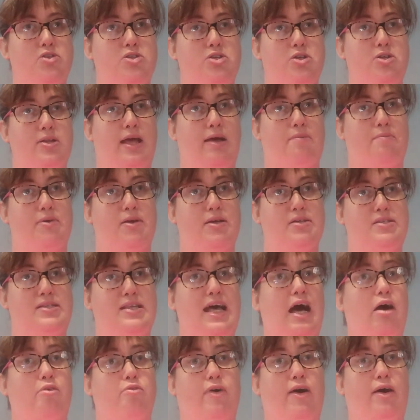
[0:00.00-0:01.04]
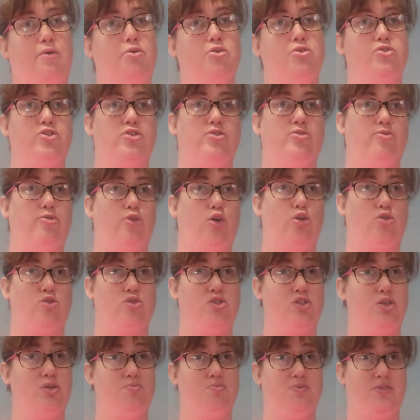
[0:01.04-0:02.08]
to do that myself. I want to vlog
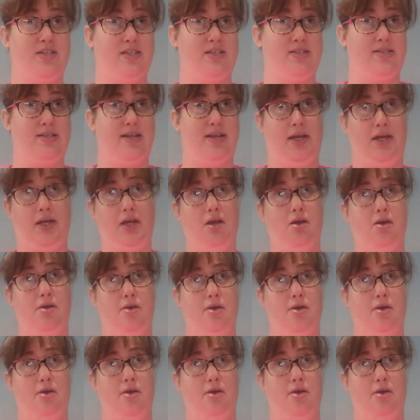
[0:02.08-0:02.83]
some Disney